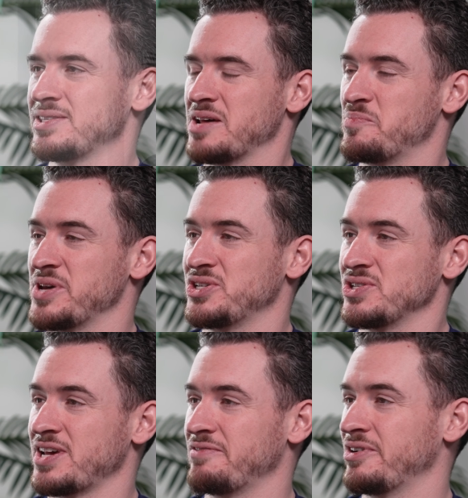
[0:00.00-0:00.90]
that
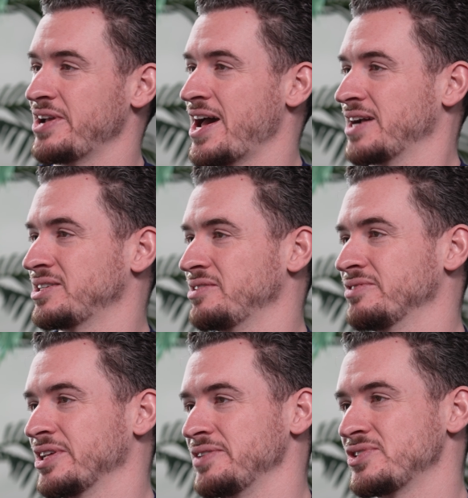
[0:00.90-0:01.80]
patients have very active
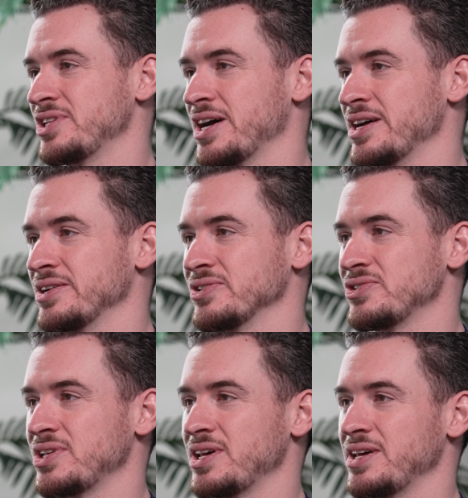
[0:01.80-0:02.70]

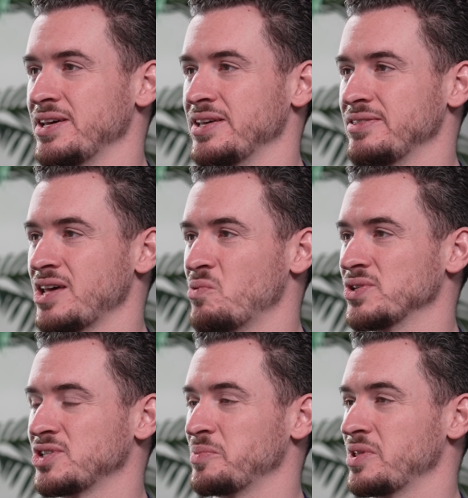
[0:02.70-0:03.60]
lifestyles and they
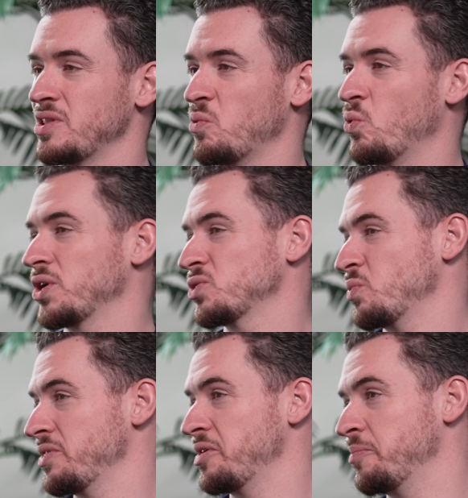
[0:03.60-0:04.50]
want something that works
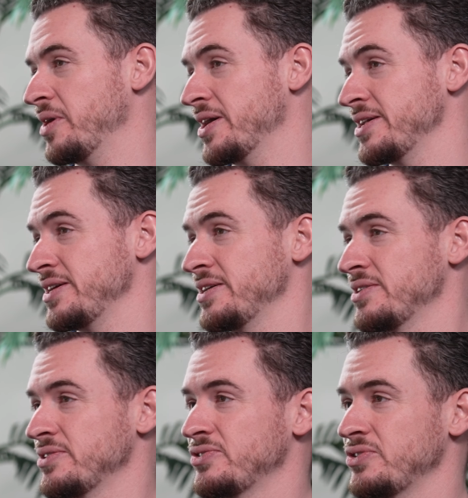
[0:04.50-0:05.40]
with their body.
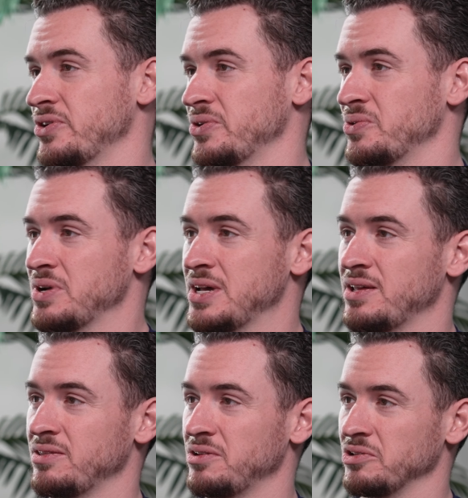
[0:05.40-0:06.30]
So
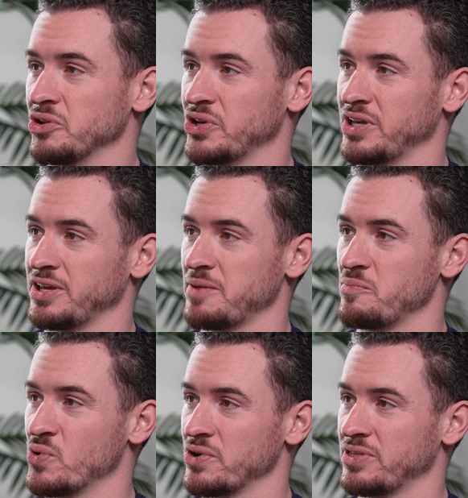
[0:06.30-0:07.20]
they're looking at
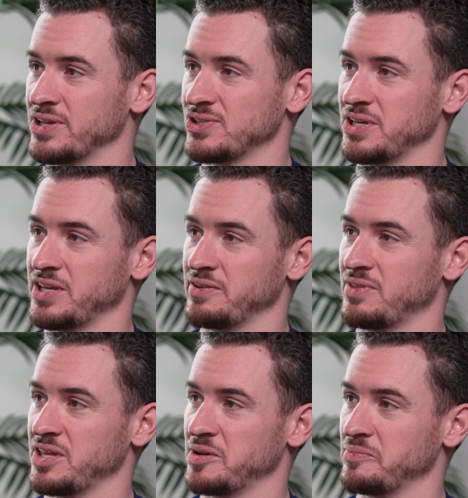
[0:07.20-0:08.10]
more things that give
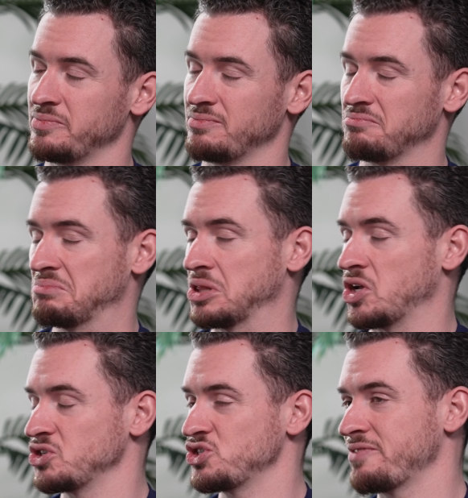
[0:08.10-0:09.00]
them
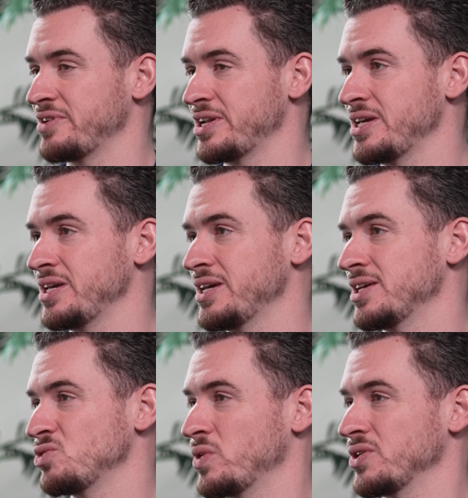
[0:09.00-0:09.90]
longevity
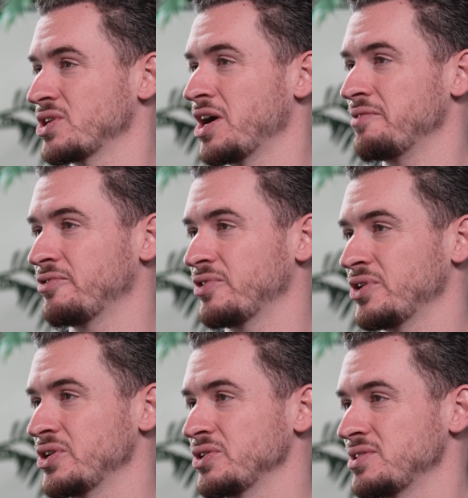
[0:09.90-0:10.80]
as well as
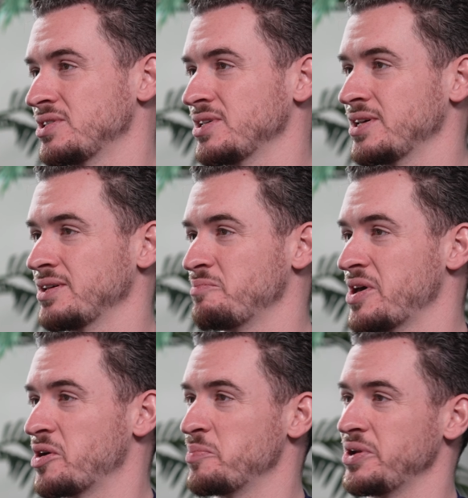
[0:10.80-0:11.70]
comfort,
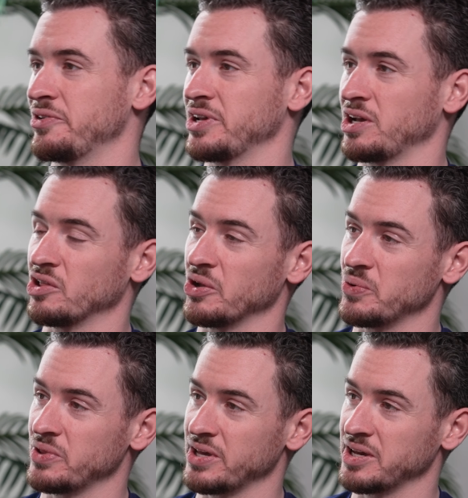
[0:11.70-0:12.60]
better appearing in
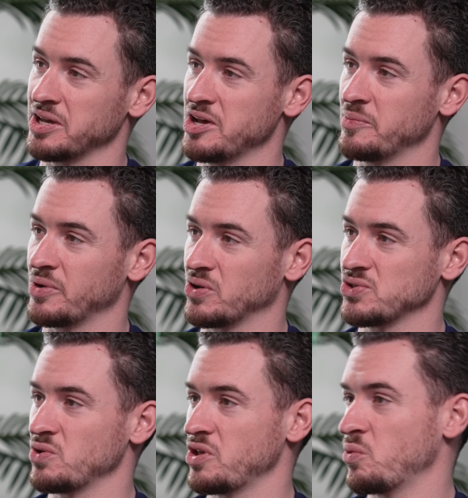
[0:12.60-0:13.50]
clothing, but
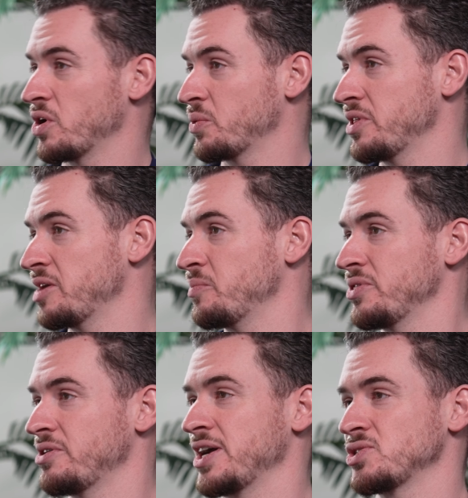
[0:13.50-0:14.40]
also that work with them when
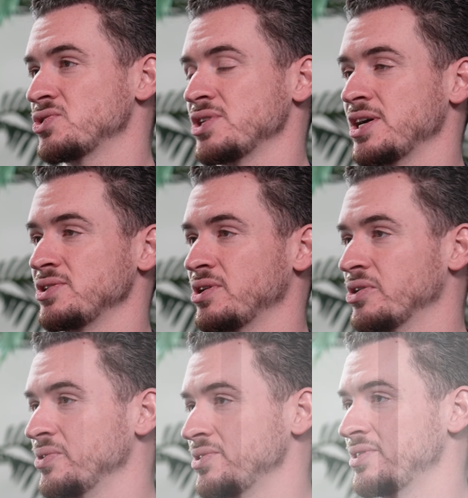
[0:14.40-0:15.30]
they're exercising or
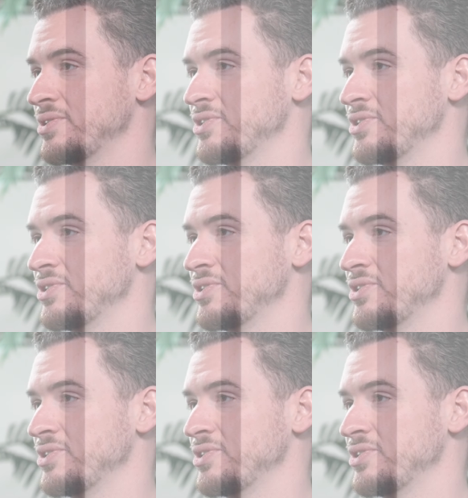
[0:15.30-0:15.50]
going to the